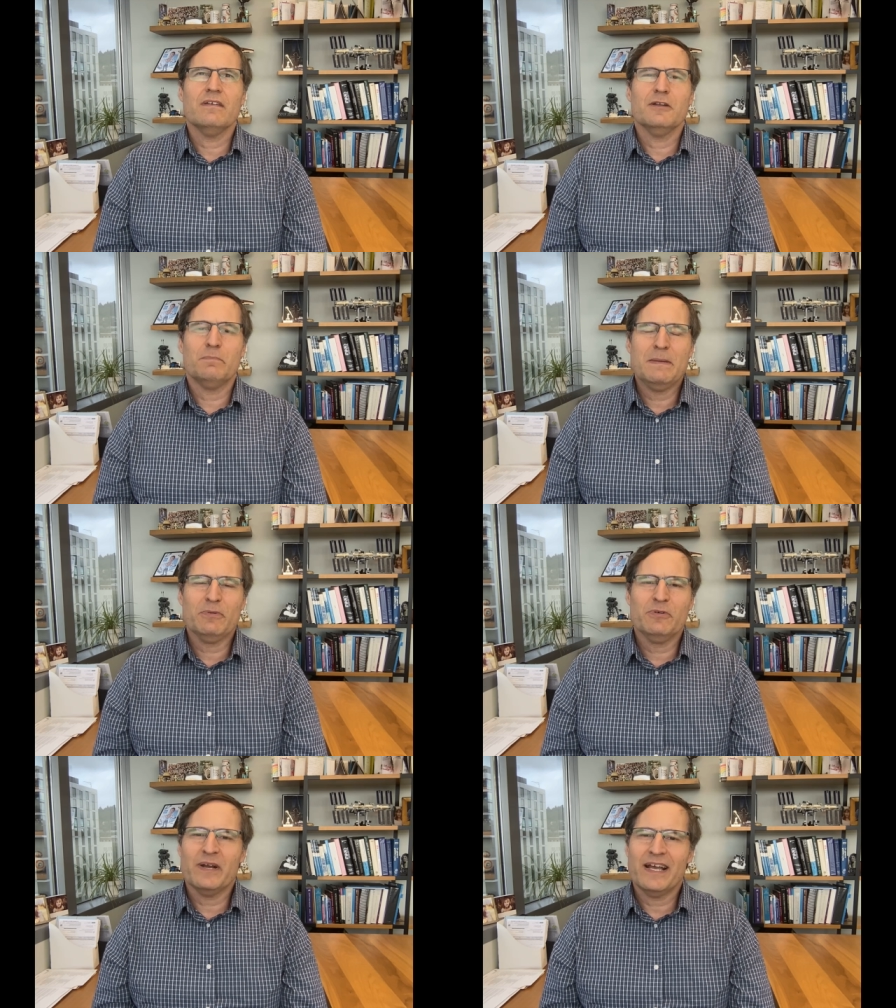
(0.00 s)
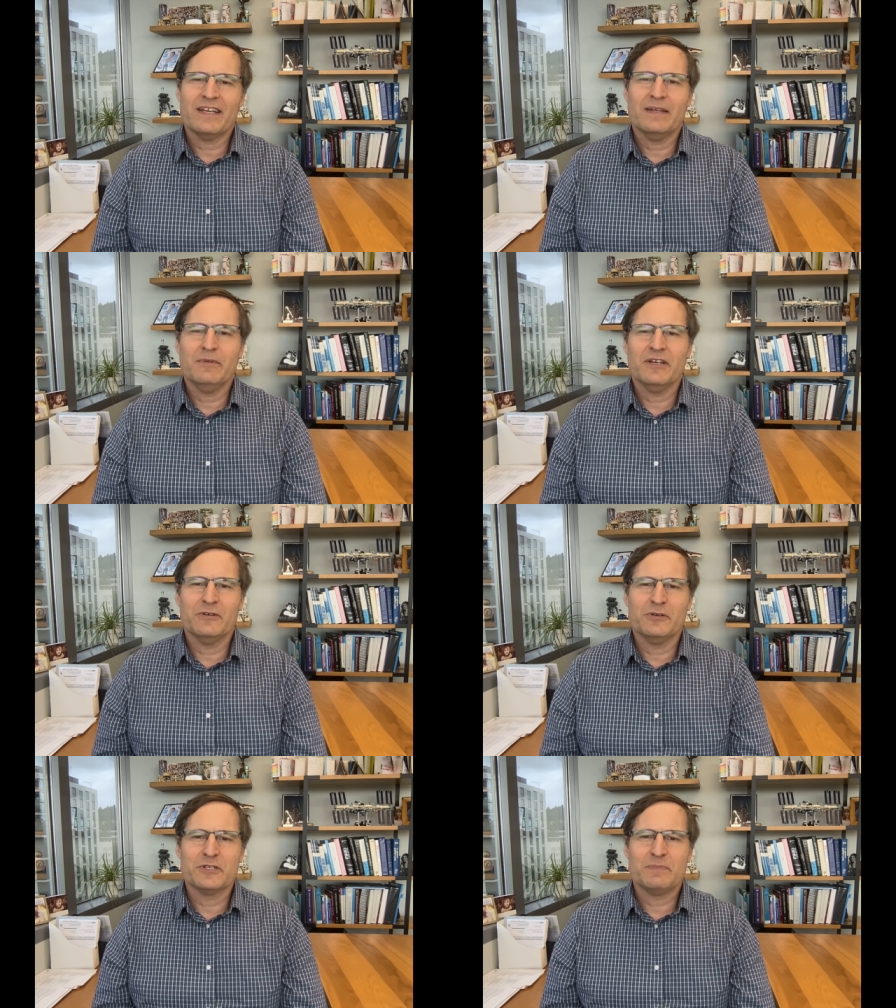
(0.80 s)
people who are in academia or
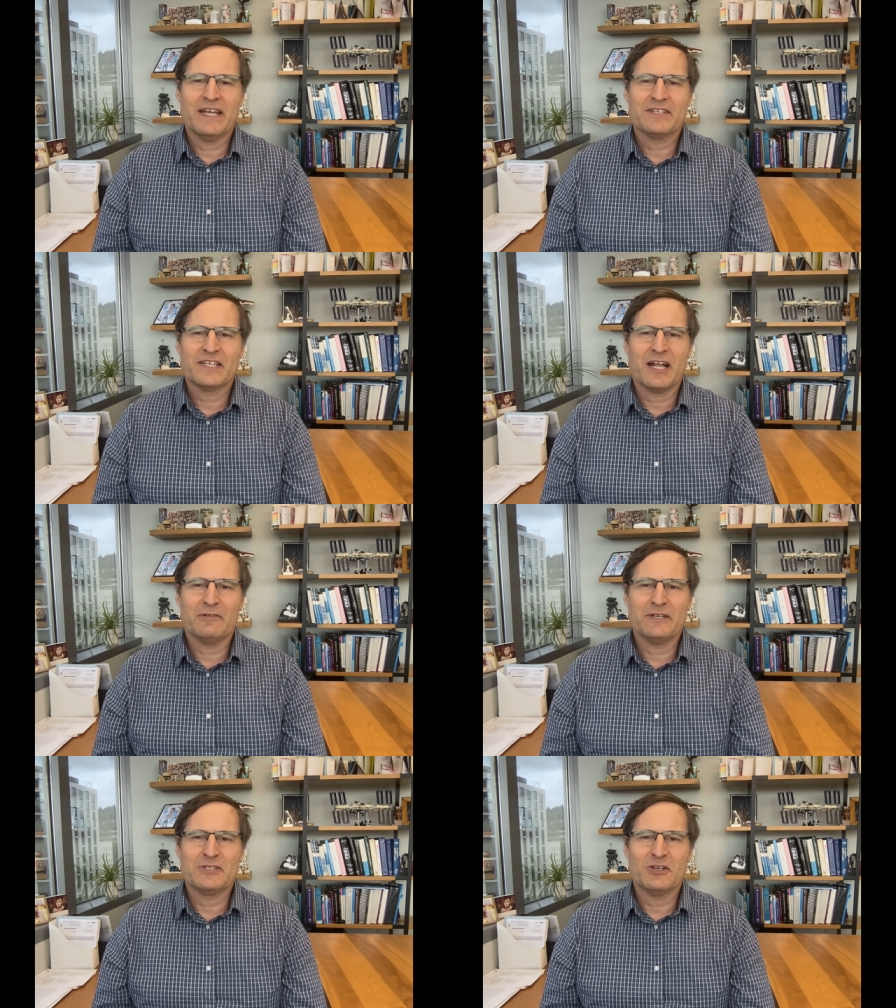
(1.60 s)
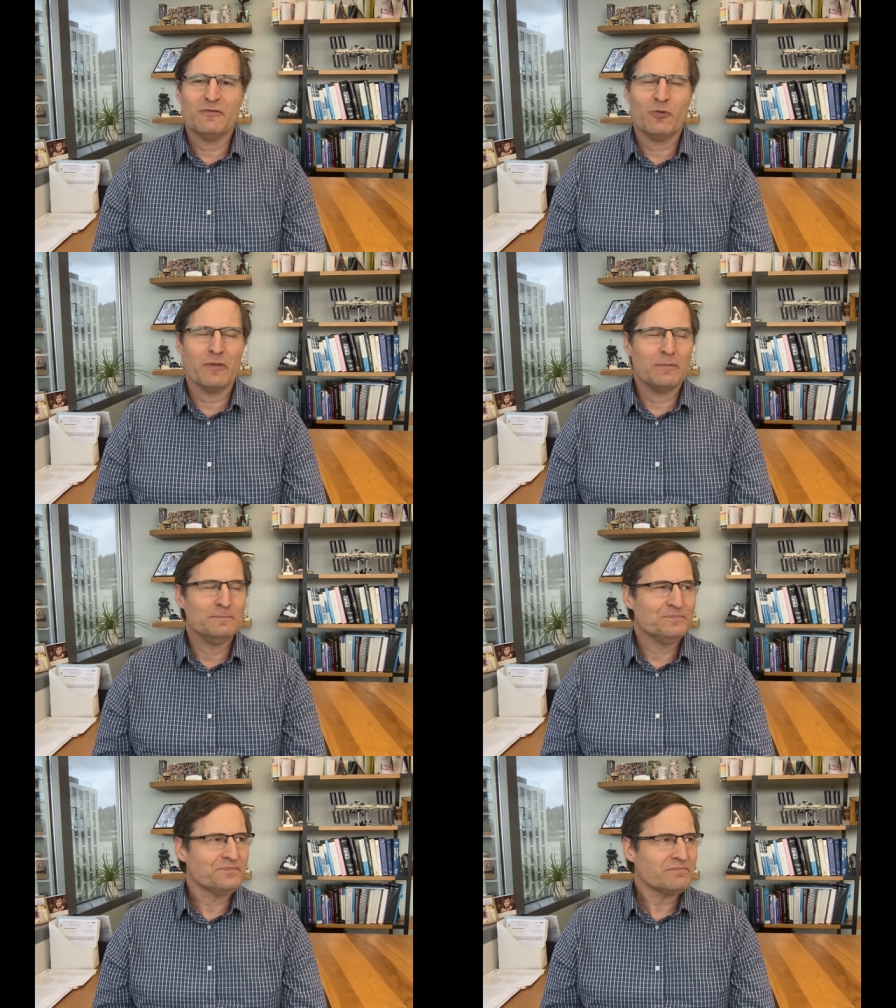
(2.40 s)
who are just paid a salary and so forth,
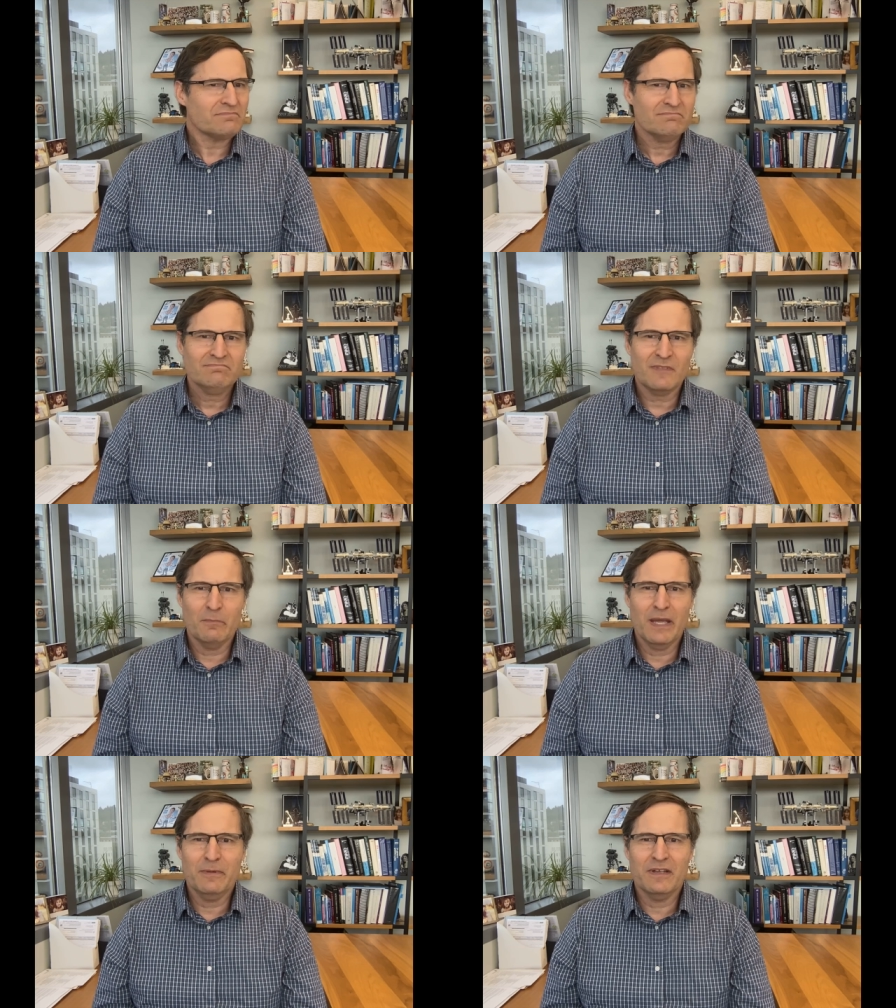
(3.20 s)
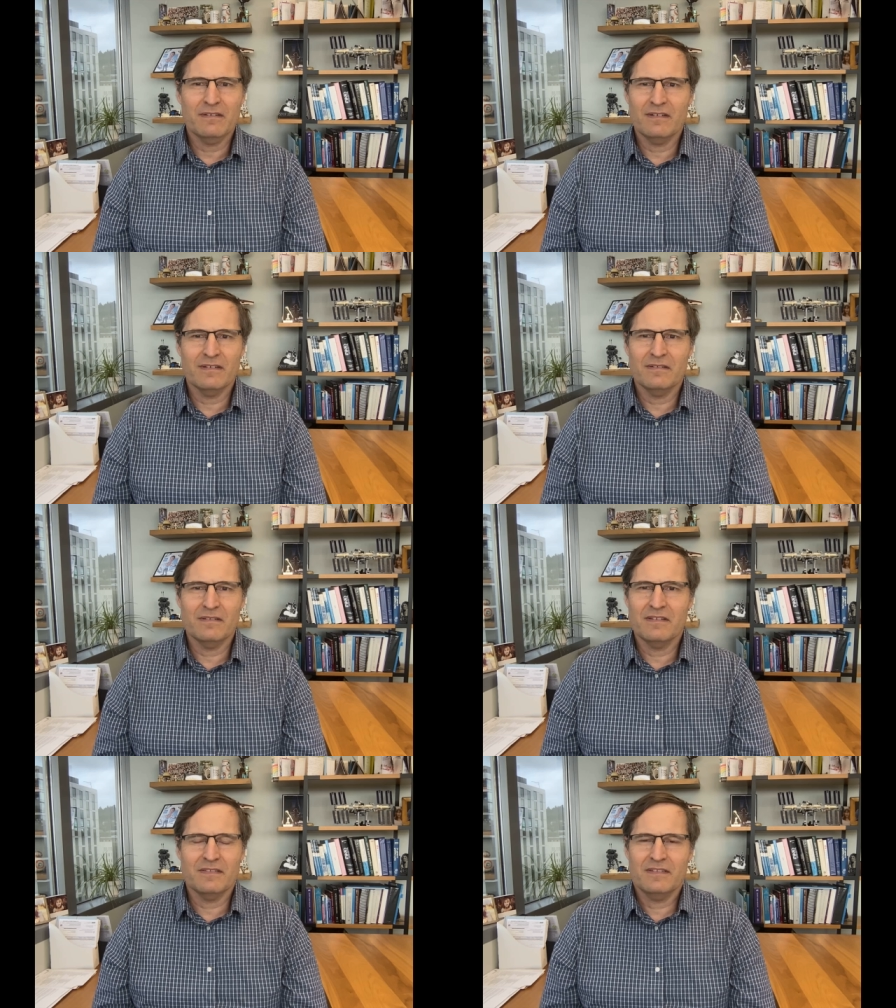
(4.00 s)
maybe
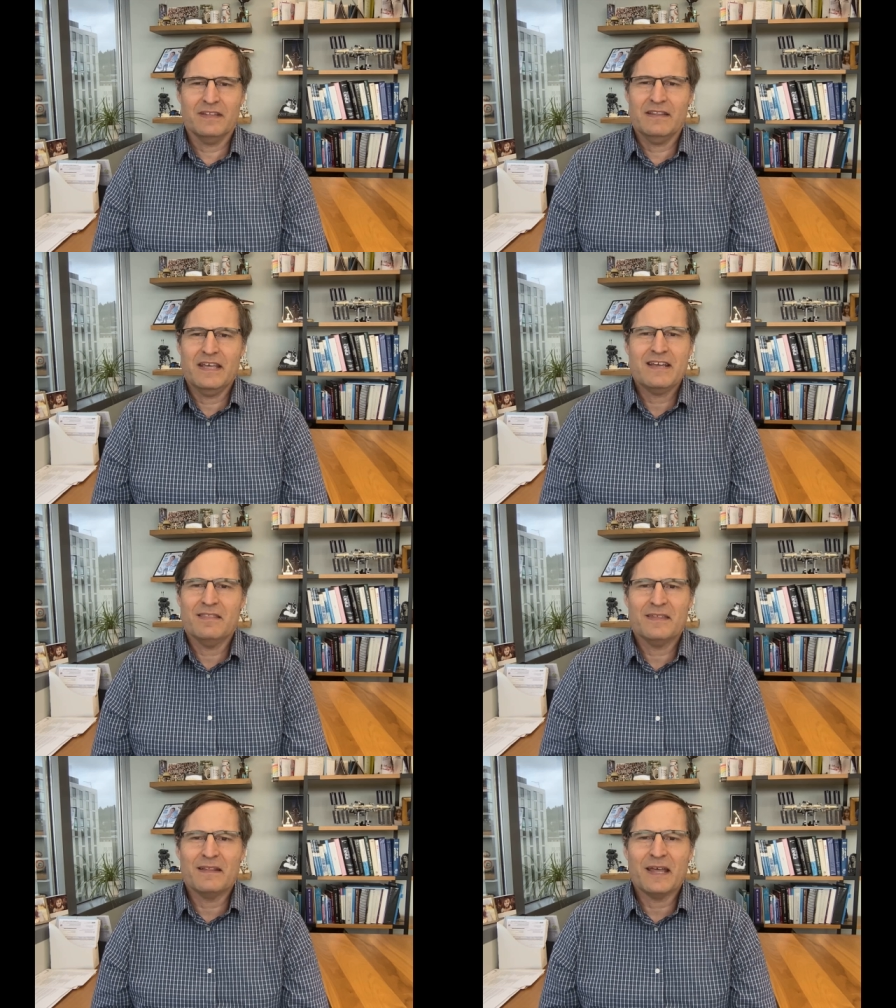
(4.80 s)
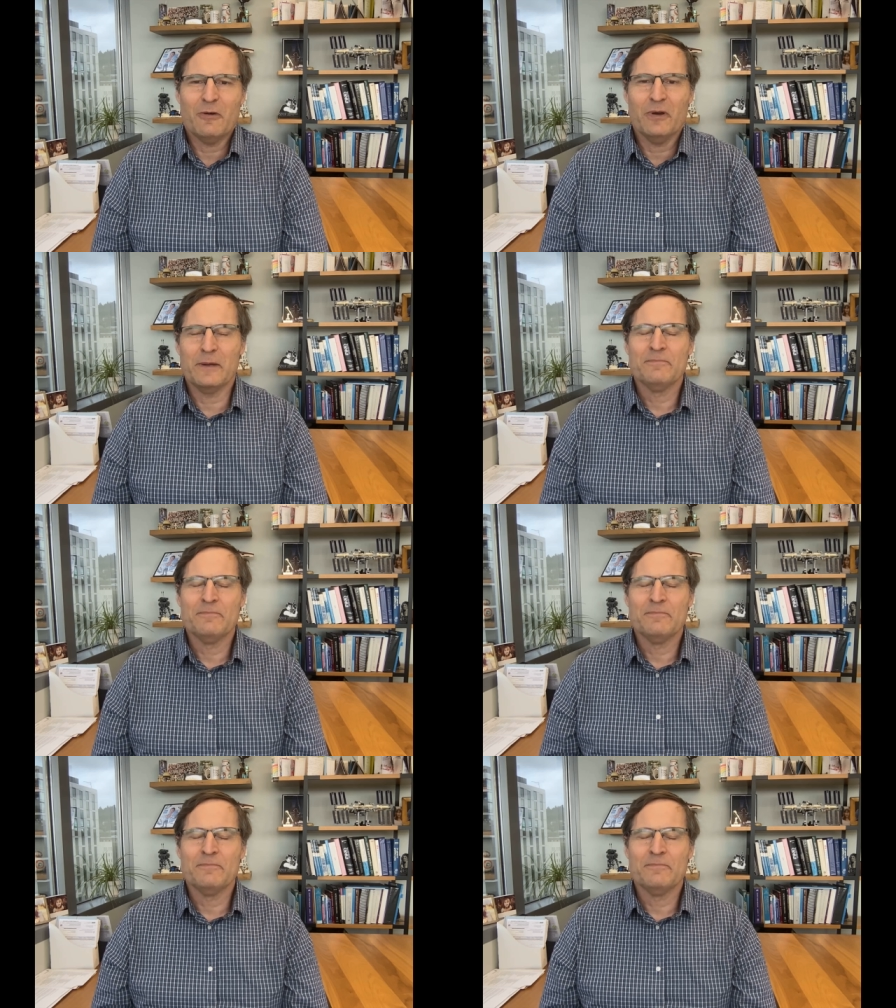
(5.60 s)
they can think that way.